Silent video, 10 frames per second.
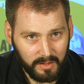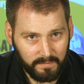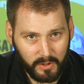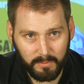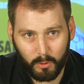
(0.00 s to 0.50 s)

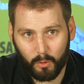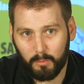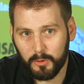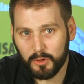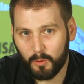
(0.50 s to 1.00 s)
Furthermore,
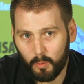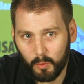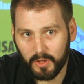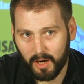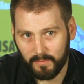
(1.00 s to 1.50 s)
almost
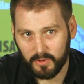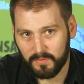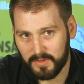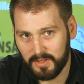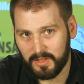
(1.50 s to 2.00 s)
all coverage
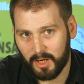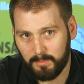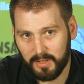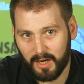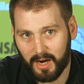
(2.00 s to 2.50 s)
of
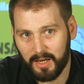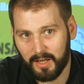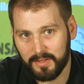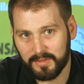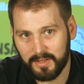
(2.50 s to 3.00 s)
TTIP
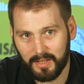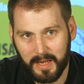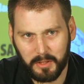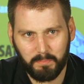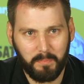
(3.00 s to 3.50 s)
highlights the
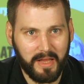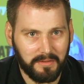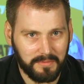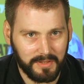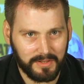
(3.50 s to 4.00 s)
alleged
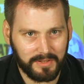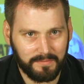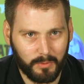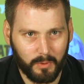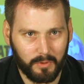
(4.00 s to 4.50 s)
benefits
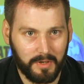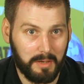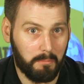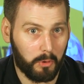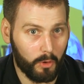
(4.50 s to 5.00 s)
for
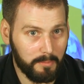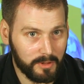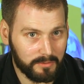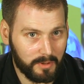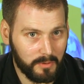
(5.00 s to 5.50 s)

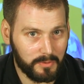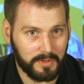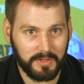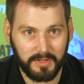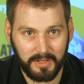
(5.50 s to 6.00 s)
employment growth
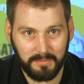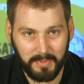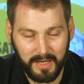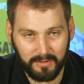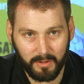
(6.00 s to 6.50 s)
and
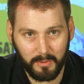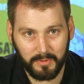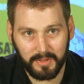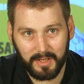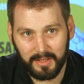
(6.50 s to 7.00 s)
GDP
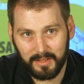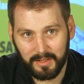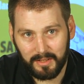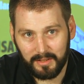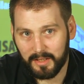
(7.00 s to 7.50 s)
growth.
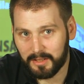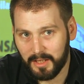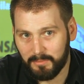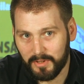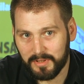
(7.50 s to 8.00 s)
They
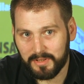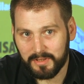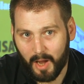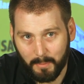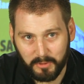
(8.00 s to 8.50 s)
claim that
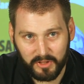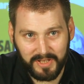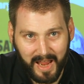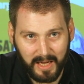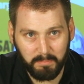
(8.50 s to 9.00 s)
up to
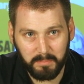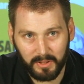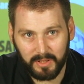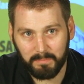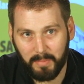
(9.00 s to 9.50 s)
10
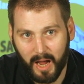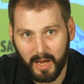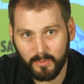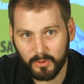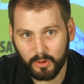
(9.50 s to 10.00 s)
billion
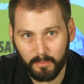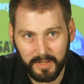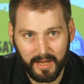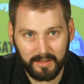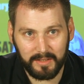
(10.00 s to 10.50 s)
pounds could
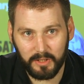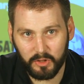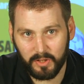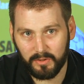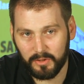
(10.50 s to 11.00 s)
be added
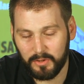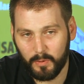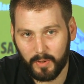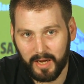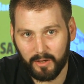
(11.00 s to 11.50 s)
each year to the
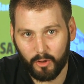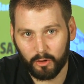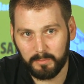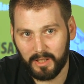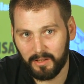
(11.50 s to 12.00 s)
UK
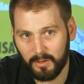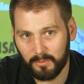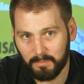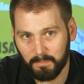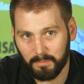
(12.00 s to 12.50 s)
economy alone.